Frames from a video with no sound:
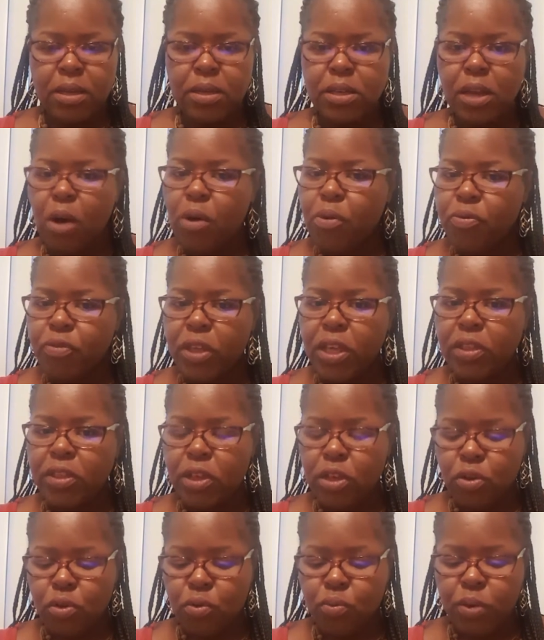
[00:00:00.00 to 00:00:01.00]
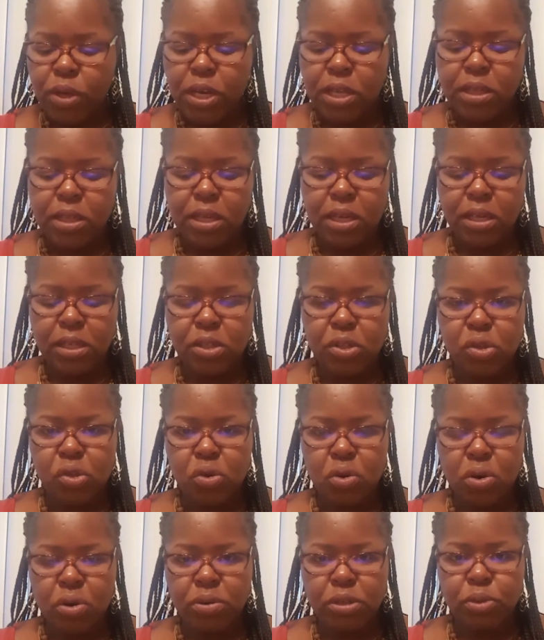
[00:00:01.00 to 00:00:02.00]
Don't think that you read these
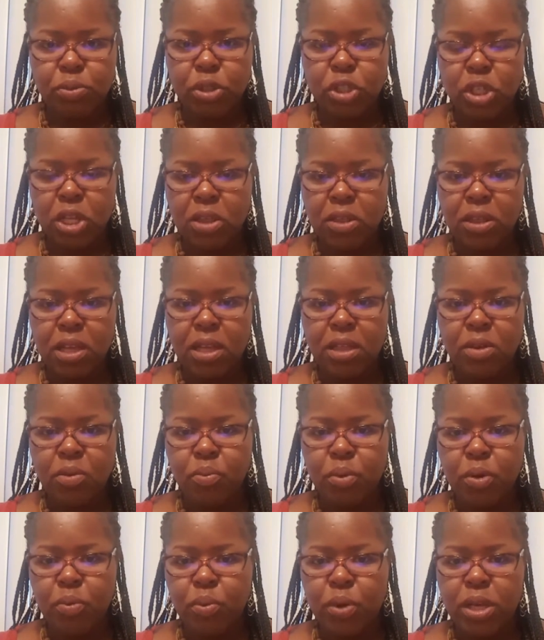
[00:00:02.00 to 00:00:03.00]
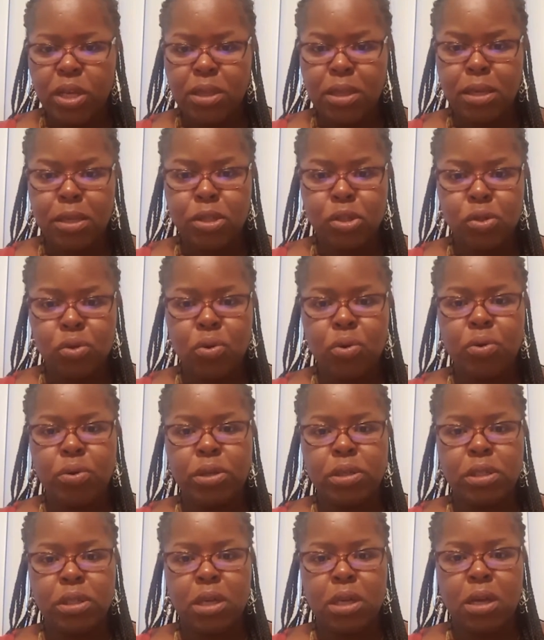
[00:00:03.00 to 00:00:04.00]
stories. We shouldn't think that we read these
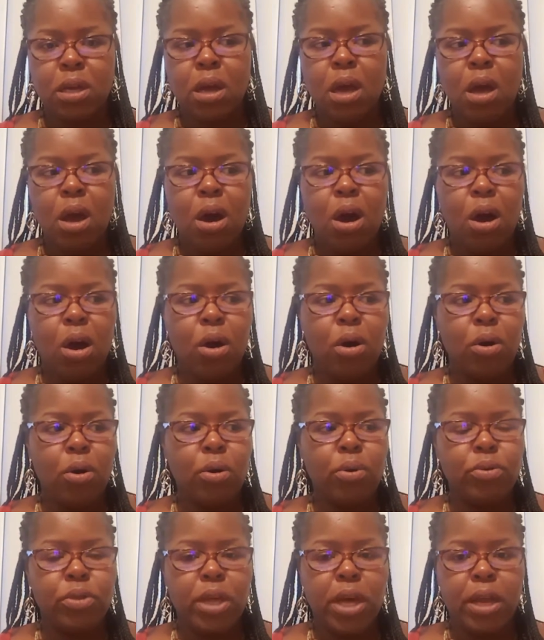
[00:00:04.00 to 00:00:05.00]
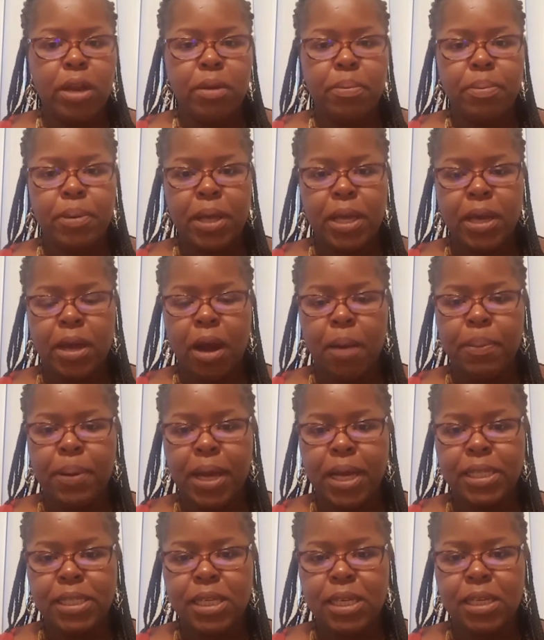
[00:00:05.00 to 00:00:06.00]
stories and Oh, that apply,
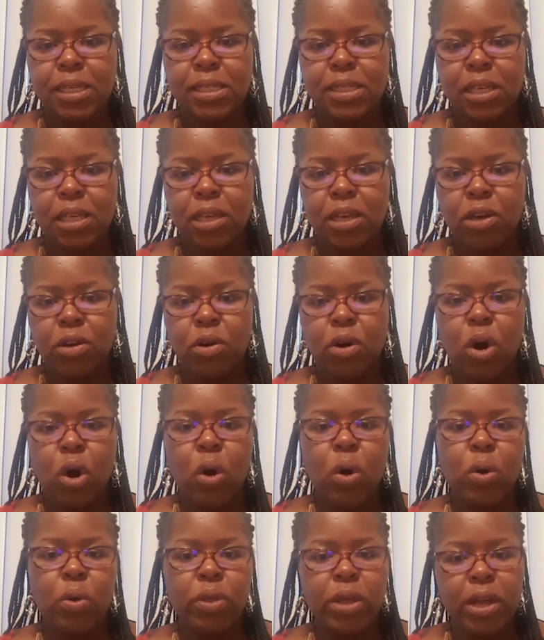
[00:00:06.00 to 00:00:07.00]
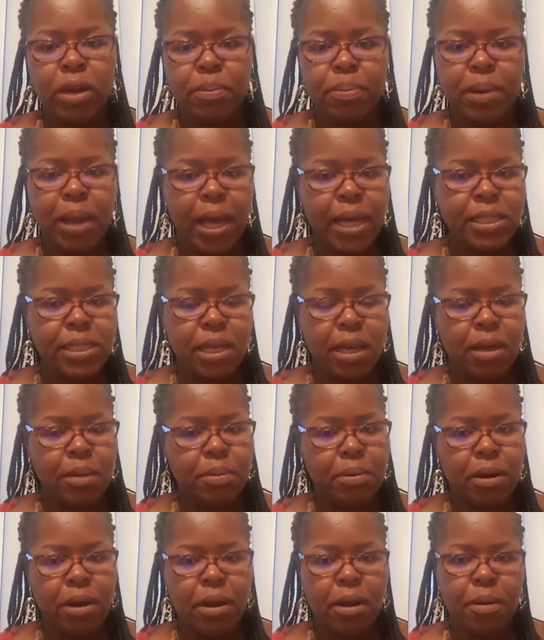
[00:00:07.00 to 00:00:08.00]
applied to Ezekiel, Oh, that applied to
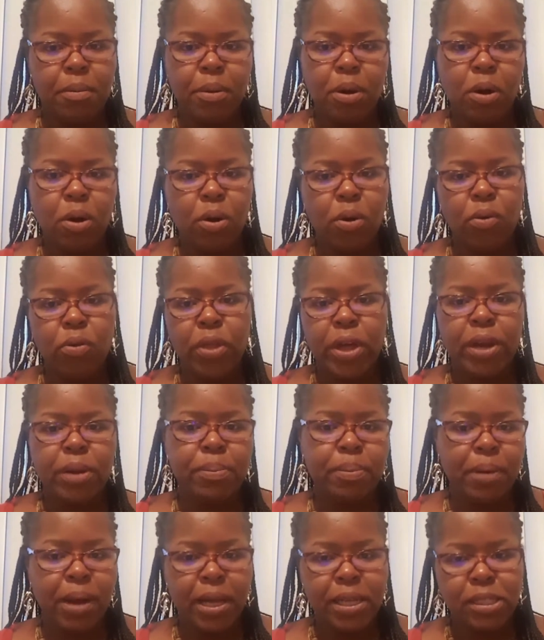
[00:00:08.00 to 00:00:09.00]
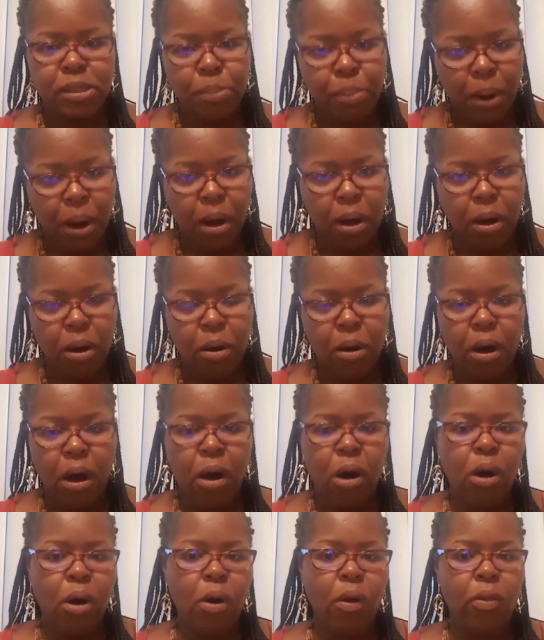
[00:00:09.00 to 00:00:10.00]
Abraham, Oh, that applied to Paul,
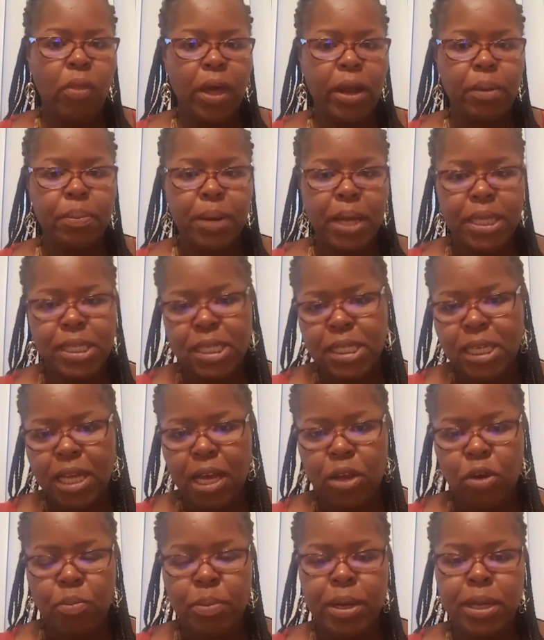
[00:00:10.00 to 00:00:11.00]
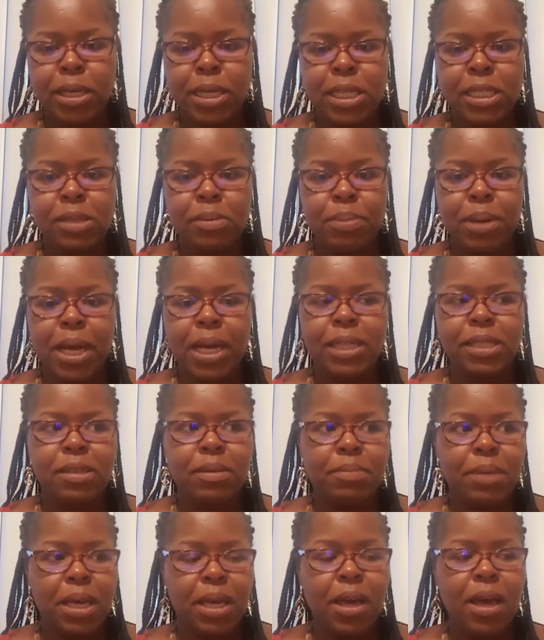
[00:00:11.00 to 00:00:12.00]
Oh, that applied to Daniel, but it doesn't apply to
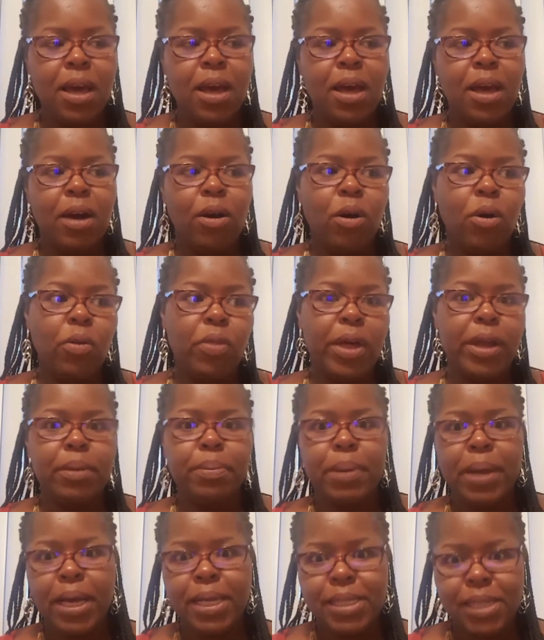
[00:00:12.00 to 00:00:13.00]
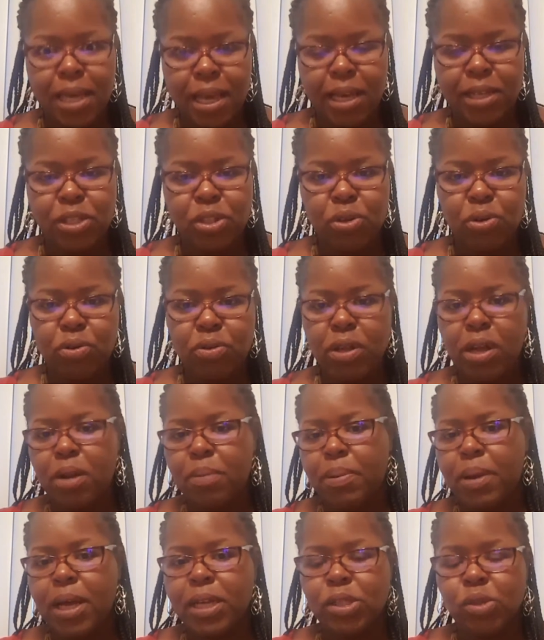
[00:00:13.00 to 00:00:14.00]
me. Oh, that applied to Esther, that
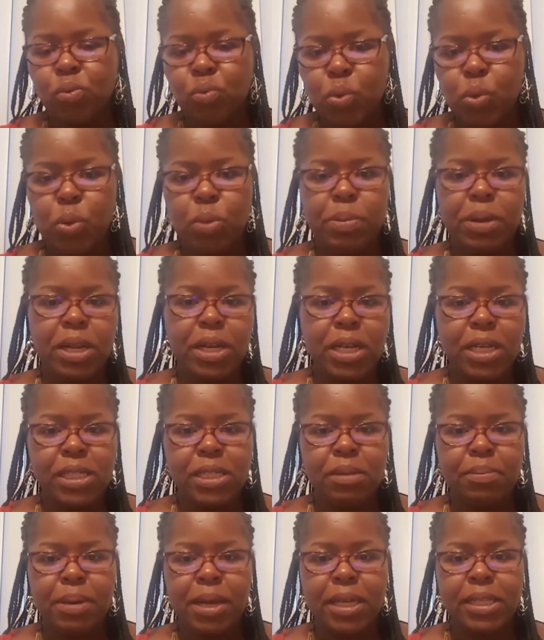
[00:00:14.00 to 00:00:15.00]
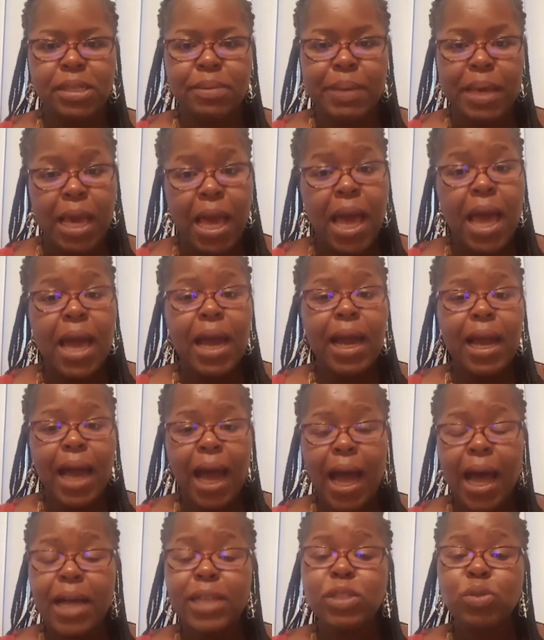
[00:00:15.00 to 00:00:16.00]
applied to Ruth, but it doesn't apply to me.
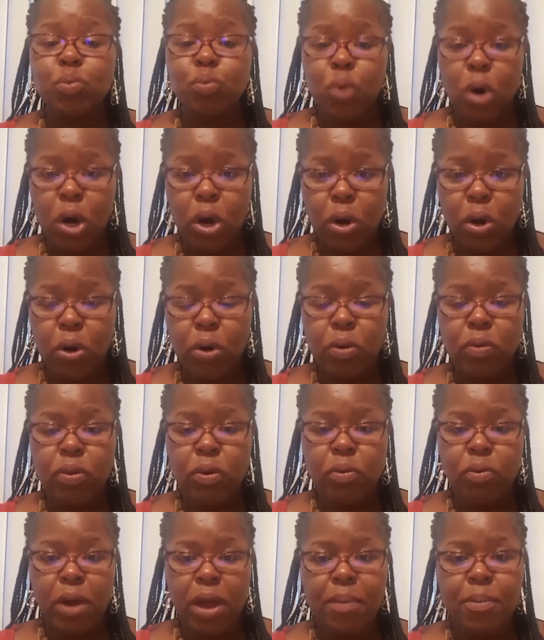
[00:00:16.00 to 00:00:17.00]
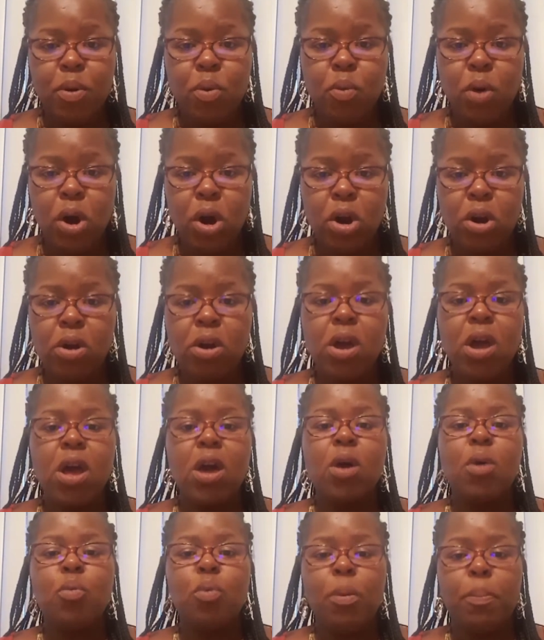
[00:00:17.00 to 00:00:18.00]
God's word, the Rhema word,
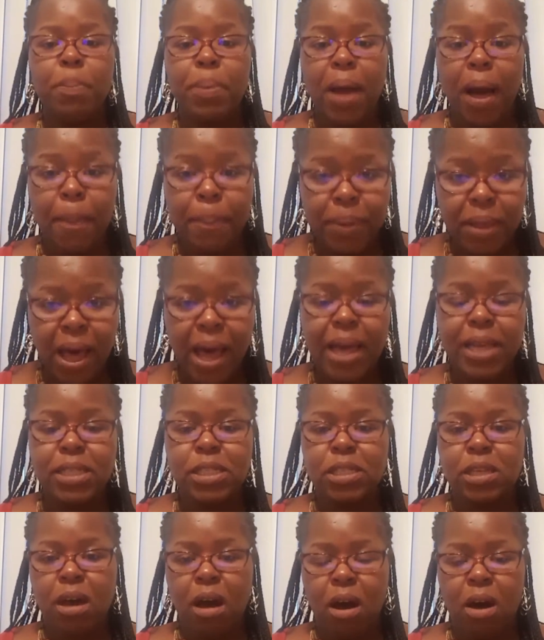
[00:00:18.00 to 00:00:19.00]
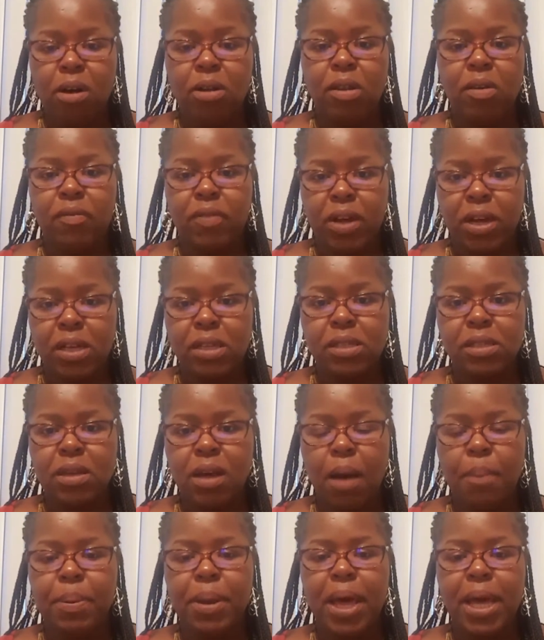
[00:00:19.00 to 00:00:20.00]
applies to all of us.
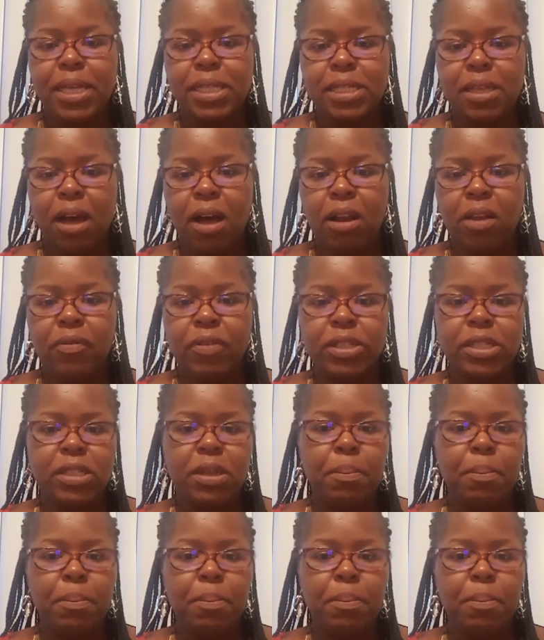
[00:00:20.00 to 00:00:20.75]
Applies to all of us.